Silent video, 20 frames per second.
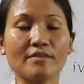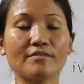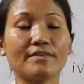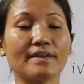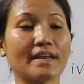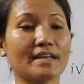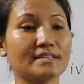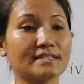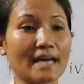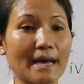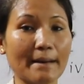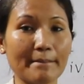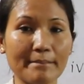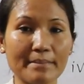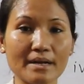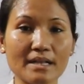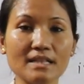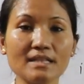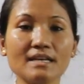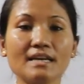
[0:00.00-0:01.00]
For
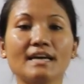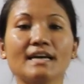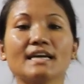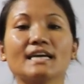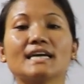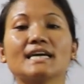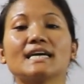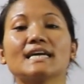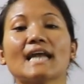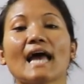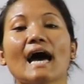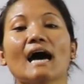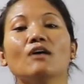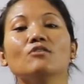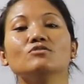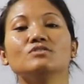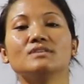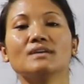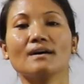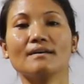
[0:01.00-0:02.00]
example,
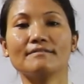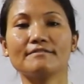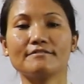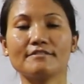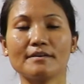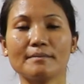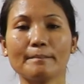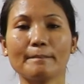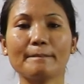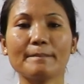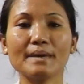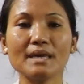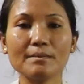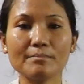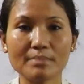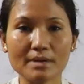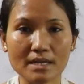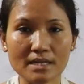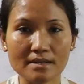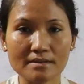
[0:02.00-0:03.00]
crowd of
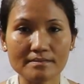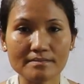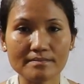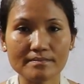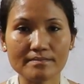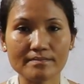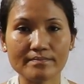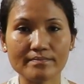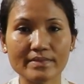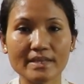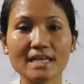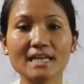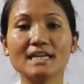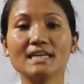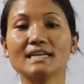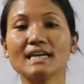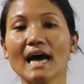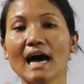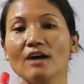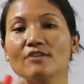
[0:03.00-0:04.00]
people.
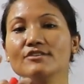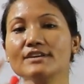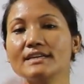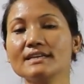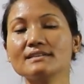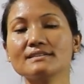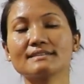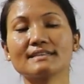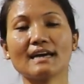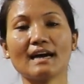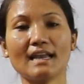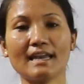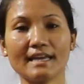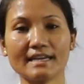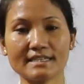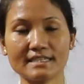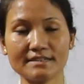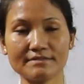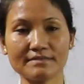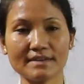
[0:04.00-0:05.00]
Crowd is
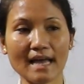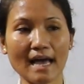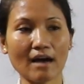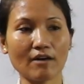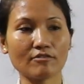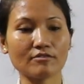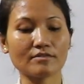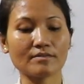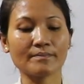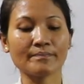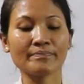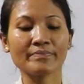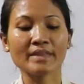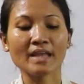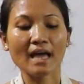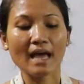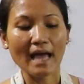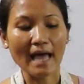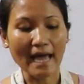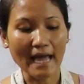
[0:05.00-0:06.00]
collective noun.
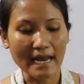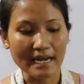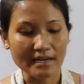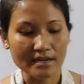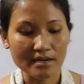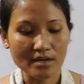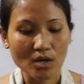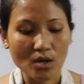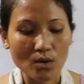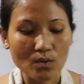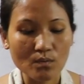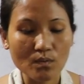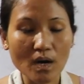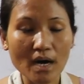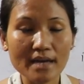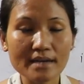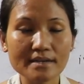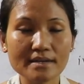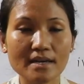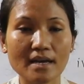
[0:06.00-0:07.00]
And
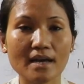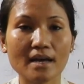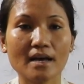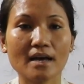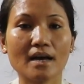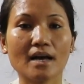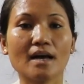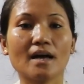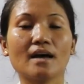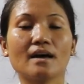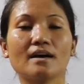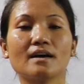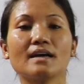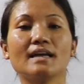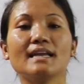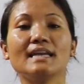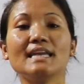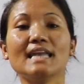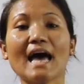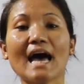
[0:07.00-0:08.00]
what?
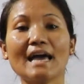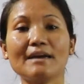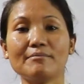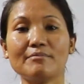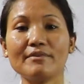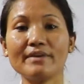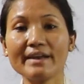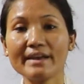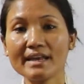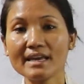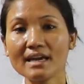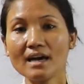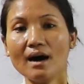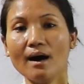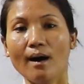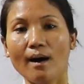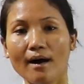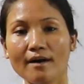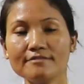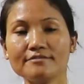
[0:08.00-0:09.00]
Library
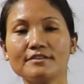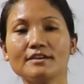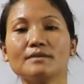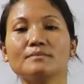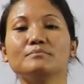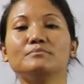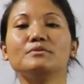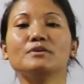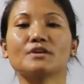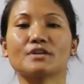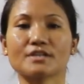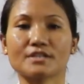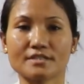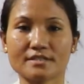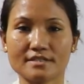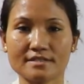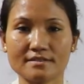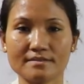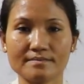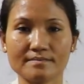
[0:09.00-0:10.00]
of
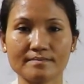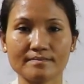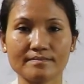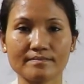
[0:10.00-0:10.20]
books.